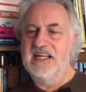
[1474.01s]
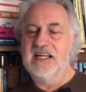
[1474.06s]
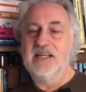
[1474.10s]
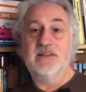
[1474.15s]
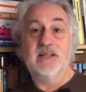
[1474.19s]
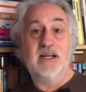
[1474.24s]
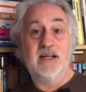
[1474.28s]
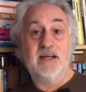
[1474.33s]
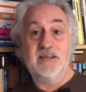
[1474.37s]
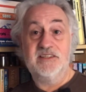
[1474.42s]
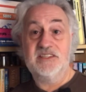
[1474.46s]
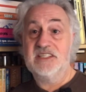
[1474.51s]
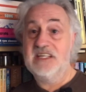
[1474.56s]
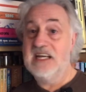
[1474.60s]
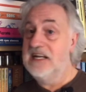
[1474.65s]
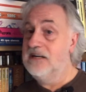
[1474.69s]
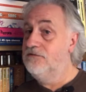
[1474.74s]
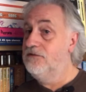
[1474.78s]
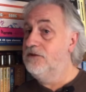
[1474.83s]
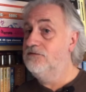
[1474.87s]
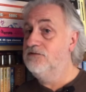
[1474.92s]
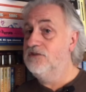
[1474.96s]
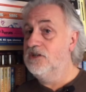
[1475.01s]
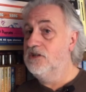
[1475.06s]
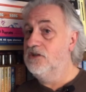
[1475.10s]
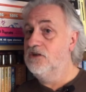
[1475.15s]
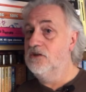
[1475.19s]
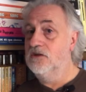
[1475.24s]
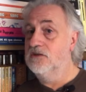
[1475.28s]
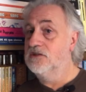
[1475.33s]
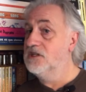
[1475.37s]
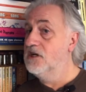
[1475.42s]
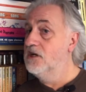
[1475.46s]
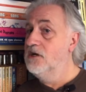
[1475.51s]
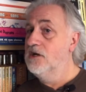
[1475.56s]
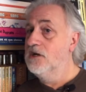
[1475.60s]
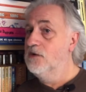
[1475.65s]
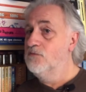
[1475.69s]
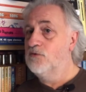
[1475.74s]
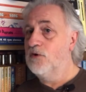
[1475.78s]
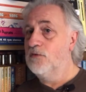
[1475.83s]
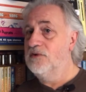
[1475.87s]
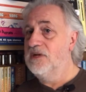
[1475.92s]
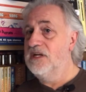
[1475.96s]
In the last 10, 15 years,
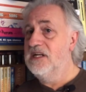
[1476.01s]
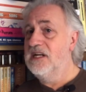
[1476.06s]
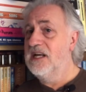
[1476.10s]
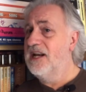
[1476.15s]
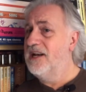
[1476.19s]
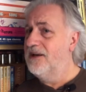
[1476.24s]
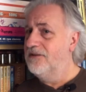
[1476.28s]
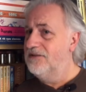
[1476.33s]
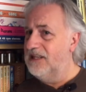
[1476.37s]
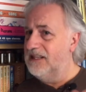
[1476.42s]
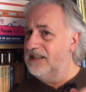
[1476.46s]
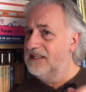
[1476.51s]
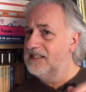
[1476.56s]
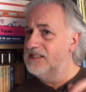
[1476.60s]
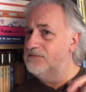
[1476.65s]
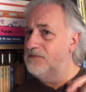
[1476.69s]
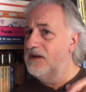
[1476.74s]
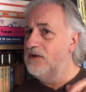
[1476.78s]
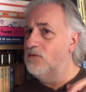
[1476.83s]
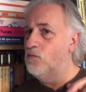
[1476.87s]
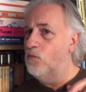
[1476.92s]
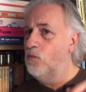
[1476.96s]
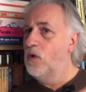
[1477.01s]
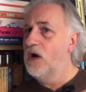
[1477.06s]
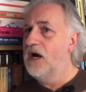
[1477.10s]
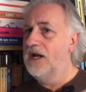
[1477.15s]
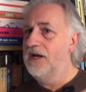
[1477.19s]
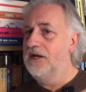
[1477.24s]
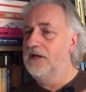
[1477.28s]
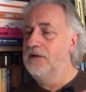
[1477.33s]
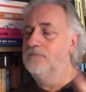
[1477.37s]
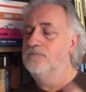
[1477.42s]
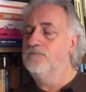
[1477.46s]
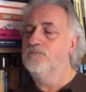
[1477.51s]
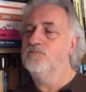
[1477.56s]
probably none. I think there's been one.